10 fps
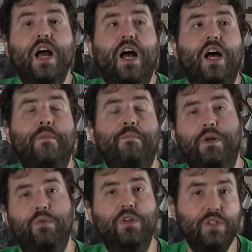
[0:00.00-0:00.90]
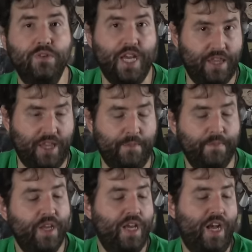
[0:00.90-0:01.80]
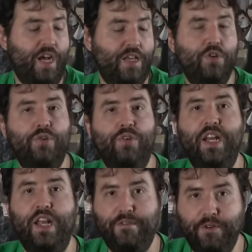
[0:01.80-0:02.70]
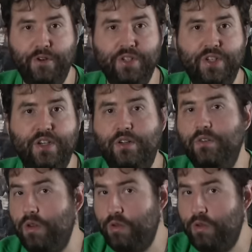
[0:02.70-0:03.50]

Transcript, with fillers: Um, but once you get them, uh, you create a folder